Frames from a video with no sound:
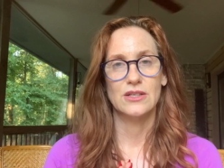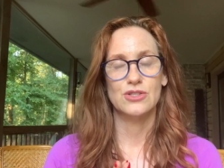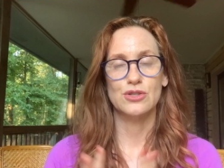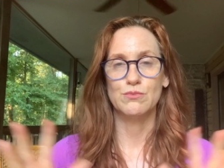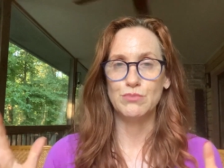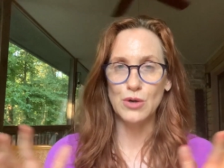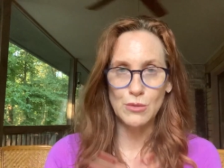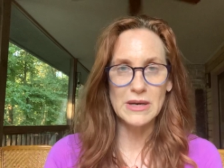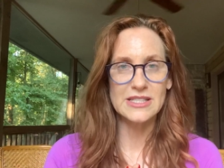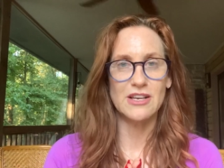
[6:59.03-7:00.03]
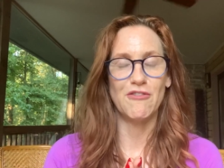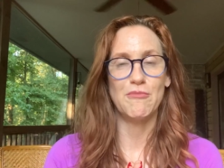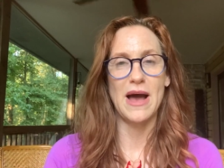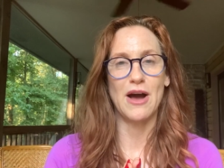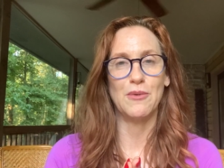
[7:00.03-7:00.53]
to pull myself
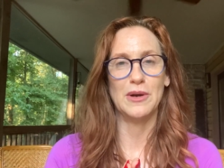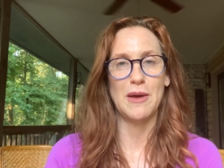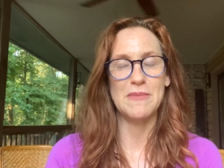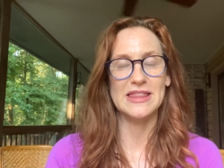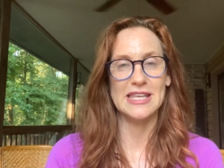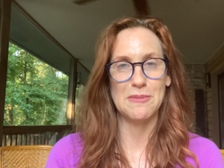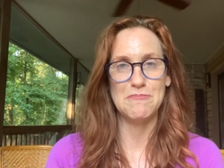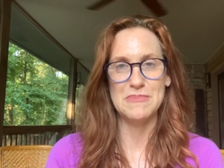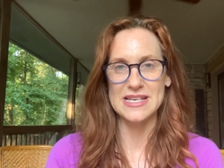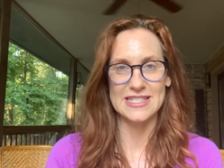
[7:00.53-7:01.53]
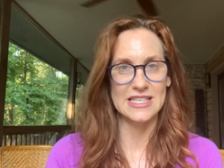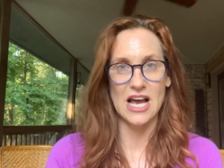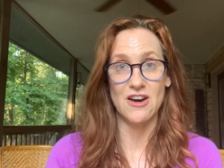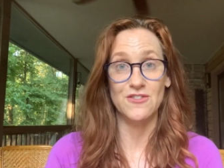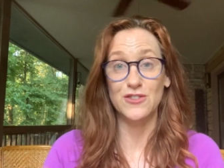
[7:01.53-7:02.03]
back when I'm at the abyss
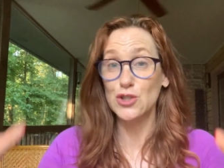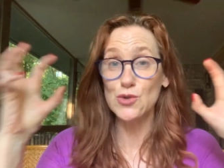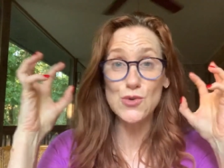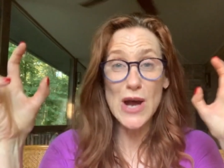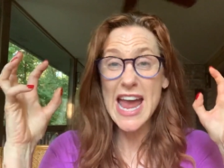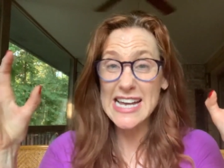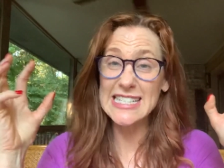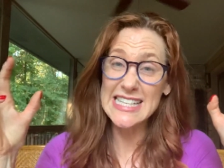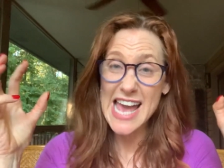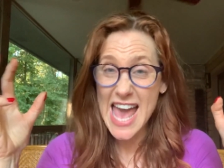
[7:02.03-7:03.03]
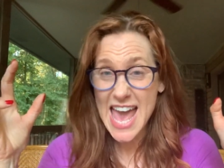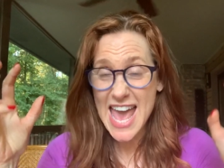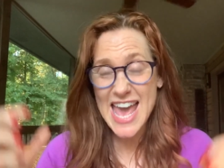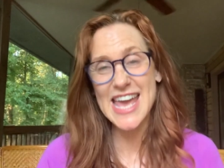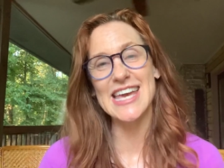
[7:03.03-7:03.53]
of
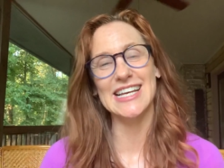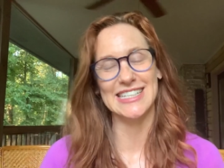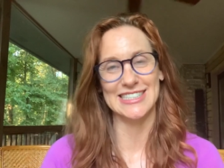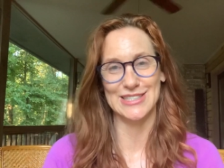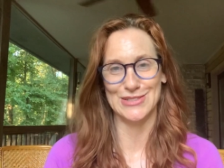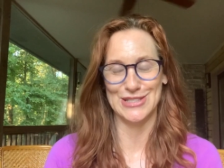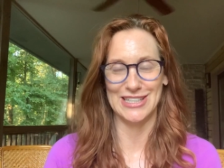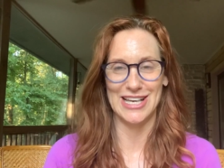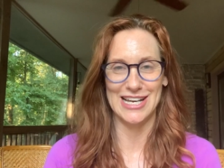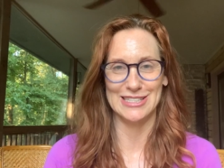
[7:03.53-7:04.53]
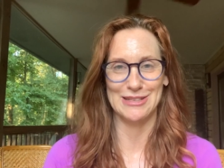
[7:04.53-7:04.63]
crazy, because there's a lot